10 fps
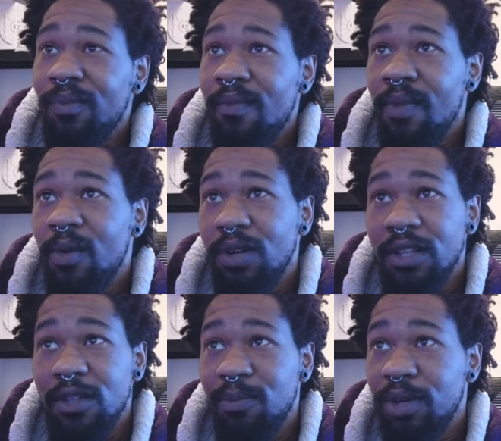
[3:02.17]
We're in
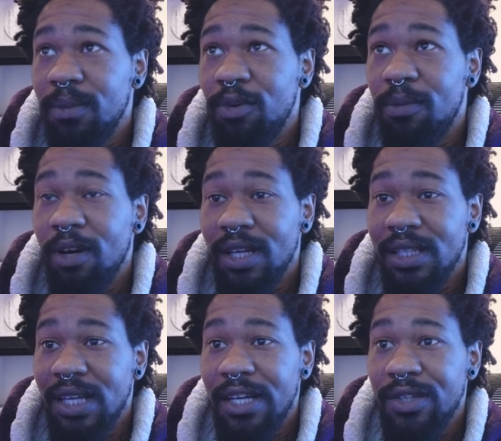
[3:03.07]
this pre-bull market
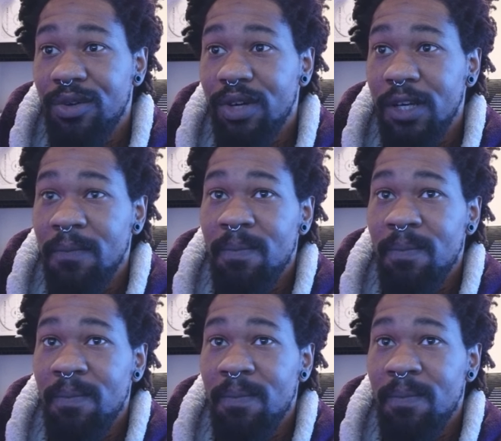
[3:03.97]
territory.